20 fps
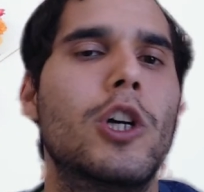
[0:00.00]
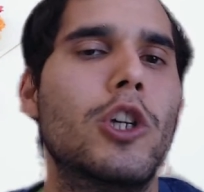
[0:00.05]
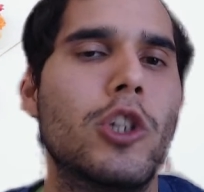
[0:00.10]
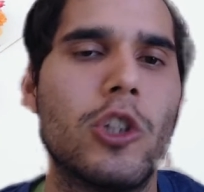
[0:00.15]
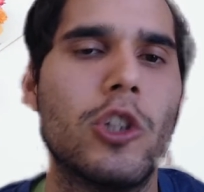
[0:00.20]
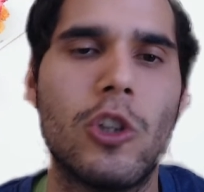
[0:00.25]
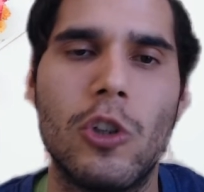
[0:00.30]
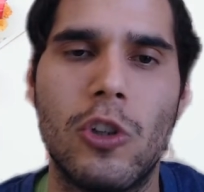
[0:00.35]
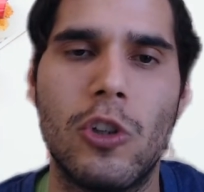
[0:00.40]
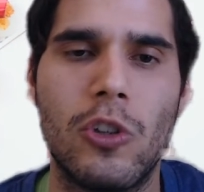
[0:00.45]

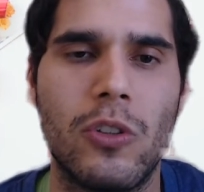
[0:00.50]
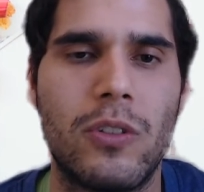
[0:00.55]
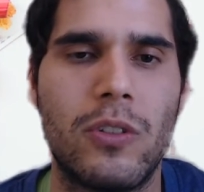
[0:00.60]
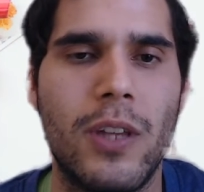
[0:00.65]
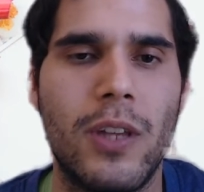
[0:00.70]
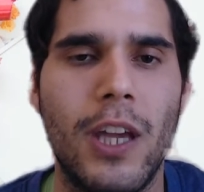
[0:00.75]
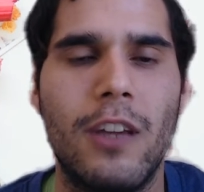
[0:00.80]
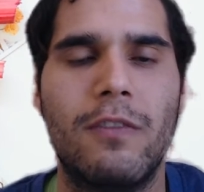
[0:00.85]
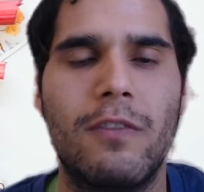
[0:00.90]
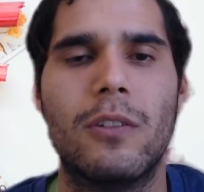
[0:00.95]
sugar
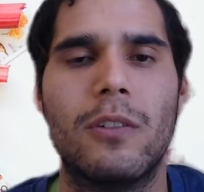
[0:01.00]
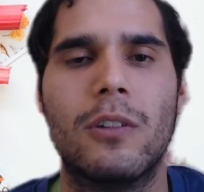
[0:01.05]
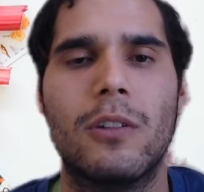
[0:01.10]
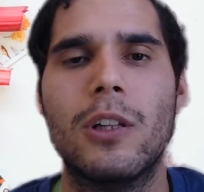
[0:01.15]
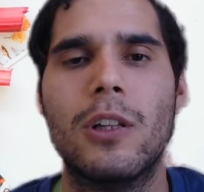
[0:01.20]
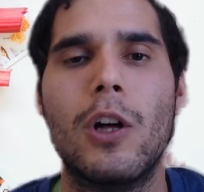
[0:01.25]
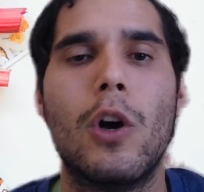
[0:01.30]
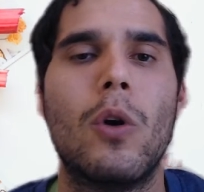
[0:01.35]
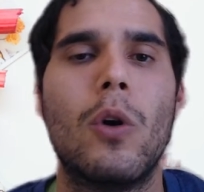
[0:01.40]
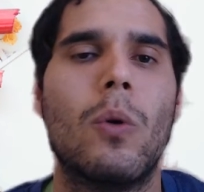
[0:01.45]

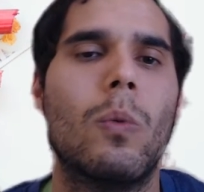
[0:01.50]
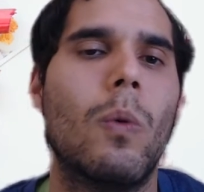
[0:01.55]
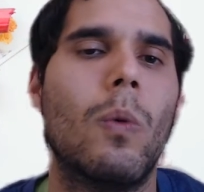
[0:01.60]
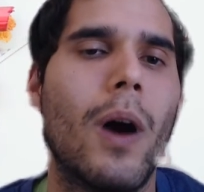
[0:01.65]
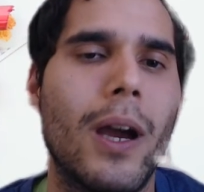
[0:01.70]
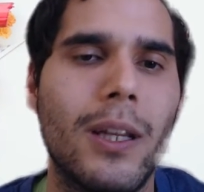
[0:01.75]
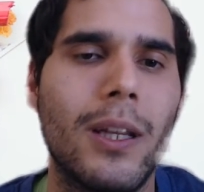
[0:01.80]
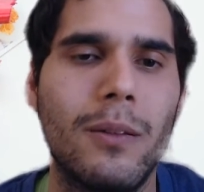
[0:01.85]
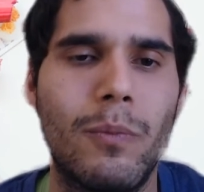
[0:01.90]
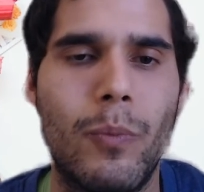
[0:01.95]
table,
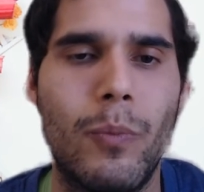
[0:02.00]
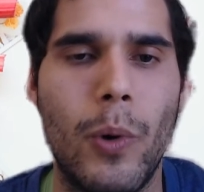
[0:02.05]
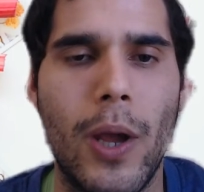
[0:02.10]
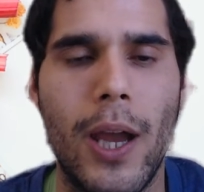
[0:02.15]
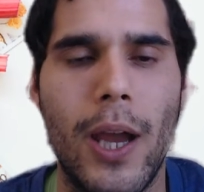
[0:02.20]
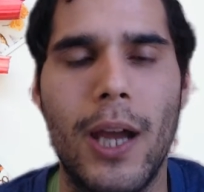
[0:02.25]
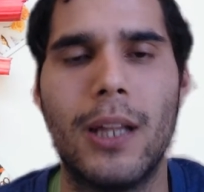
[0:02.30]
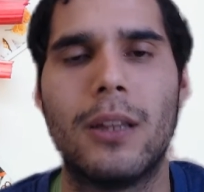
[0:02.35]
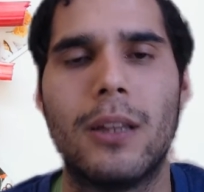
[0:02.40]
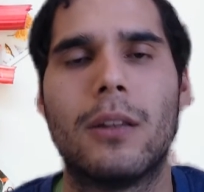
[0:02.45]
white
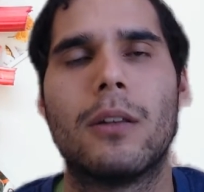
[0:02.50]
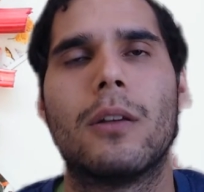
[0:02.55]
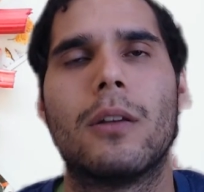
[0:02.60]
bread,